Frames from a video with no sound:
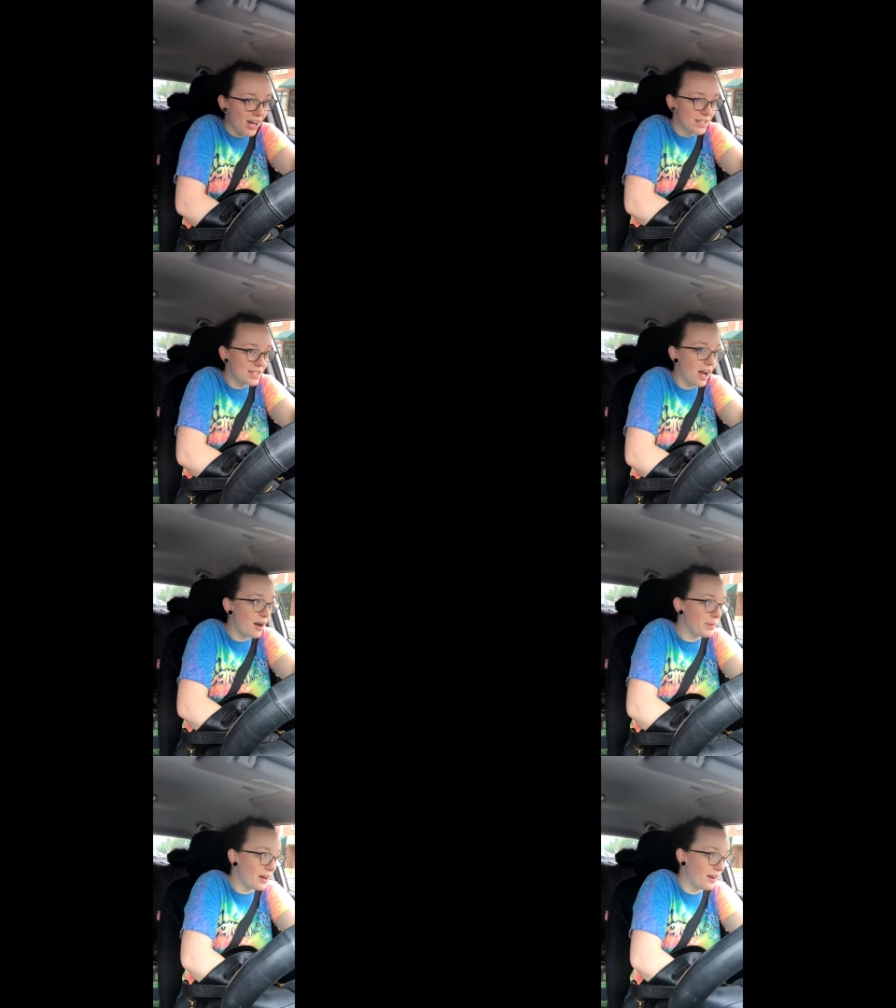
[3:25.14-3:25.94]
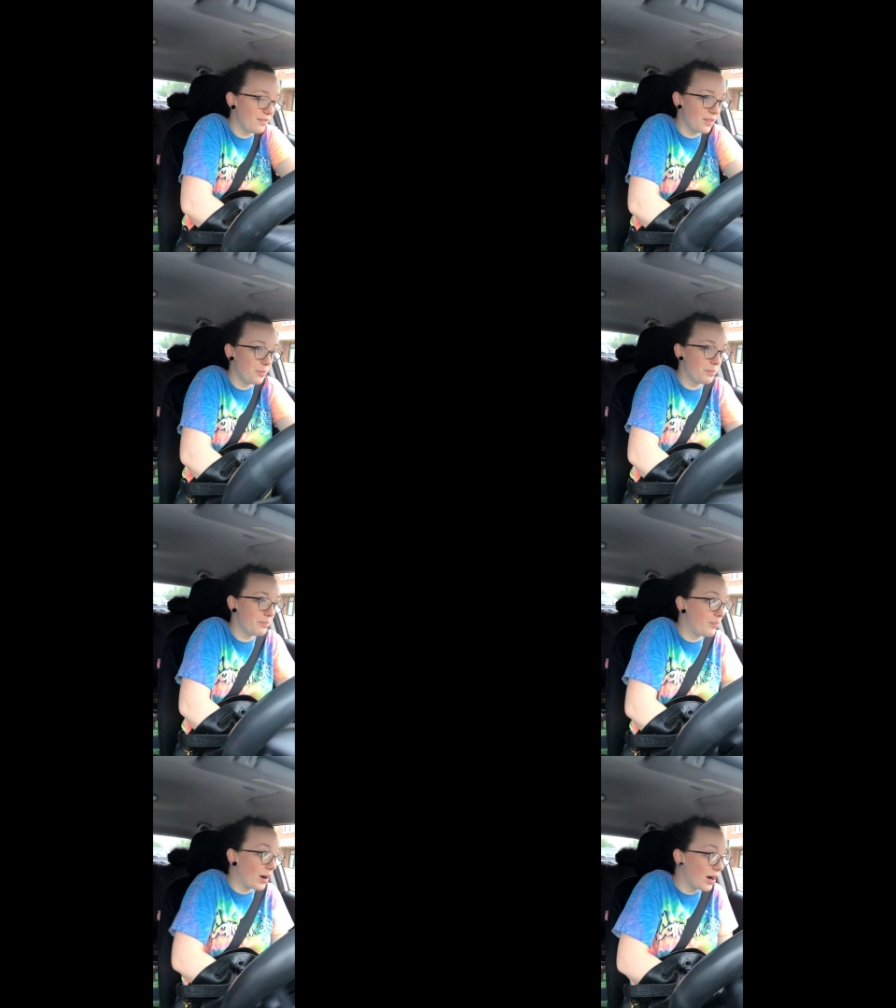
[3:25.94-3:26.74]
on top of the
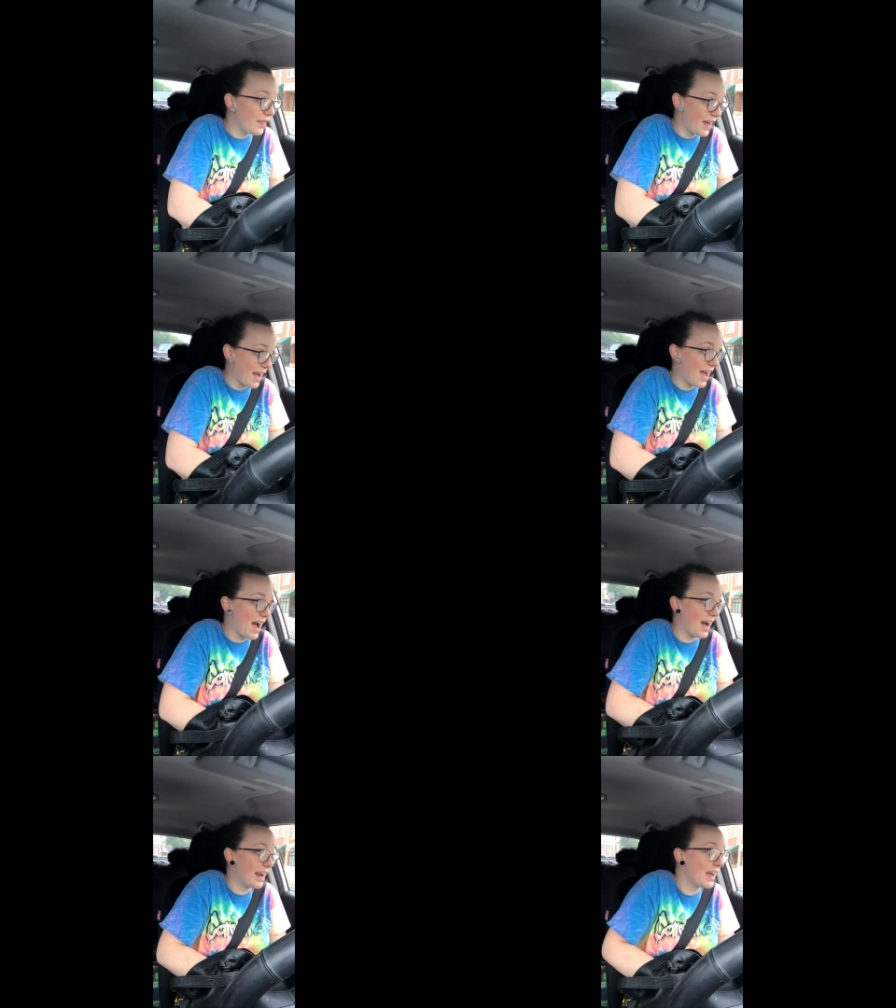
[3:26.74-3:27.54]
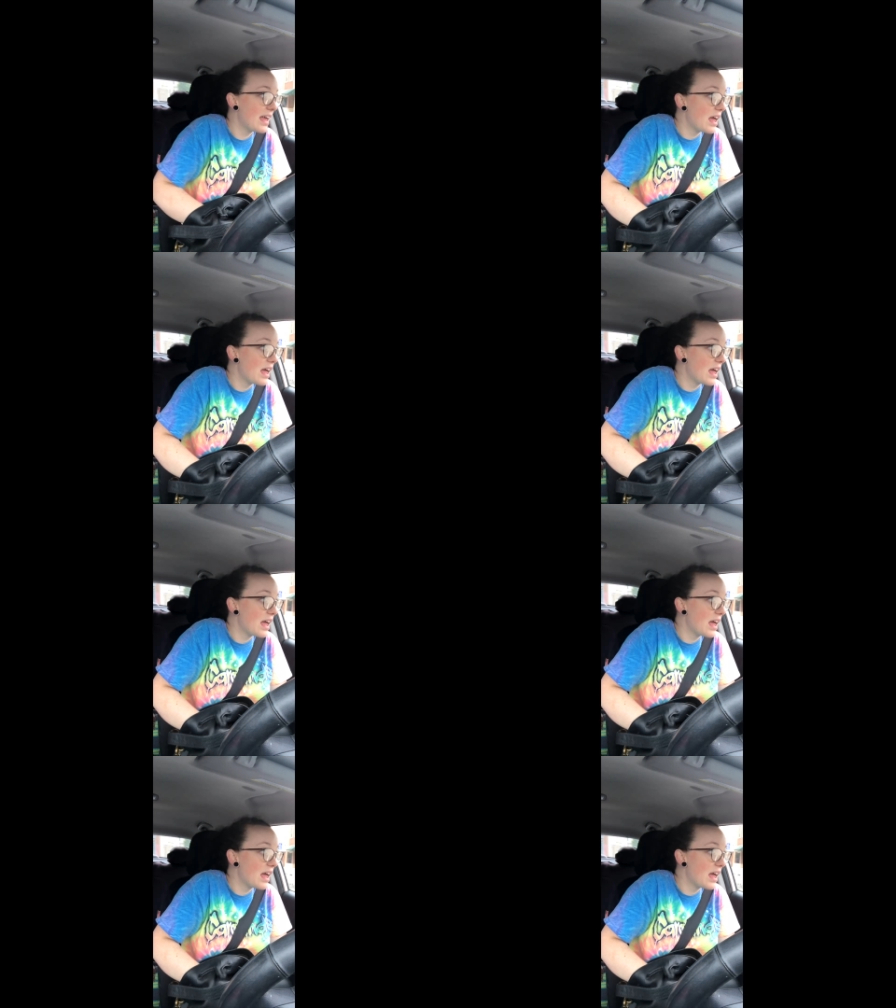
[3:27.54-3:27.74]
burn that I had